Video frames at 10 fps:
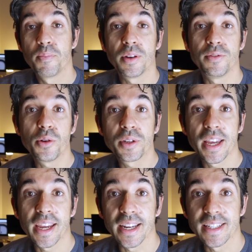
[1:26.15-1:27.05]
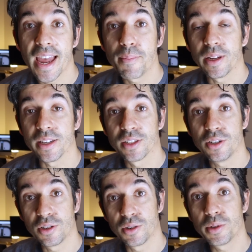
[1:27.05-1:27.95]
But if you're taking tablets,
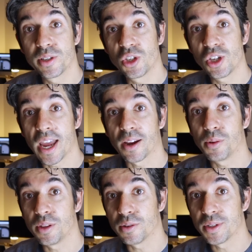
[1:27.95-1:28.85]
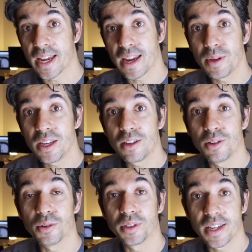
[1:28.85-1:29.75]
you should always check with your DAMI,
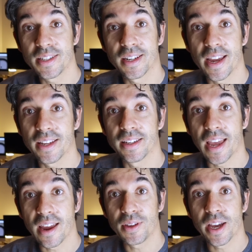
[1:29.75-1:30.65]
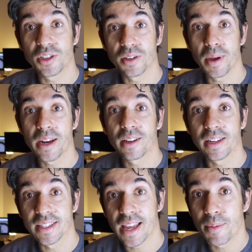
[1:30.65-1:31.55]
your designated aviation medical
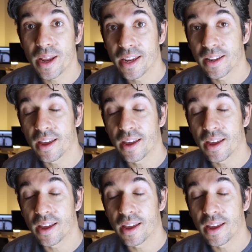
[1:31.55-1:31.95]
examiner,